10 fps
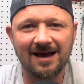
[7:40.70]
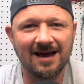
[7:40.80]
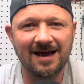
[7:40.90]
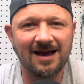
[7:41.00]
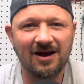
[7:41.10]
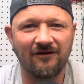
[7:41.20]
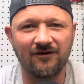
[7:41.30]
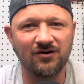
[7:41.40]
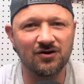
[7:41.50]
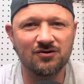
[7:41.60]
if
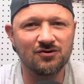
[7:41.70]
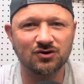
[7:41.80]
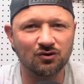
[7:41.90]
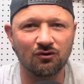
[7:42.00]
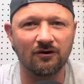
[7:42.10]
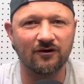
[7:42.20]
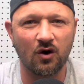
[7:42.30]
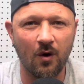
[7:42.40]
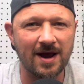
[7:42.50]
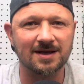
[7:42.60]
you sort of
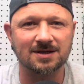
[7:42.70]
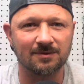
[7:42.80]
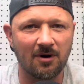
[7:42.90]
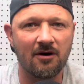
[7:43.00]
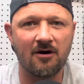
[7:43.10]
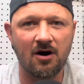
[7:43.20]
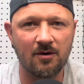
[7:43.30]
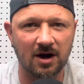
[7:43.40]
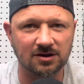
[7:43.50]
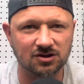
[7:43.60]
quit tomorrow
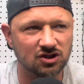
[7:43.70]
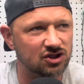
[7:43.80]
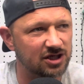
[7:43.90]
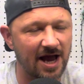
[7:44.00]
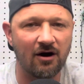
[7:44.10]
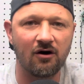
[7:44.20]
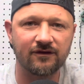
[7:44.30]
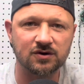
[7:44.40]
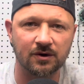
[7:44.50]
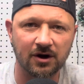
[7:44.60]
and jet off
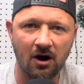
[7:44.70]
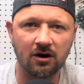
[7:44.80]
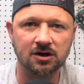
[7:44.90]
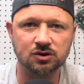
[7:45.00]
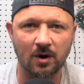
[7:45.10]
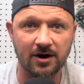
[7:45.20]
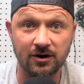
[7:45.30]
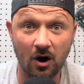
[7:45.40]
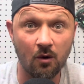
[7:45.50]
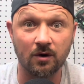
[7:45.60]
to an island where
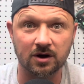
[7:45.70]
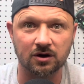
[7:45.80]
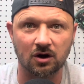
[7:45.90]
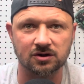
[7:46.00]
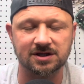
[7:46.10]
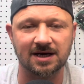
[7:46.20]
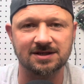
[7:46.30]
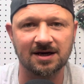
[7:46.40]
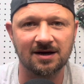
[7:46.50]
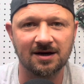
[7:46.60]
no one can contact you,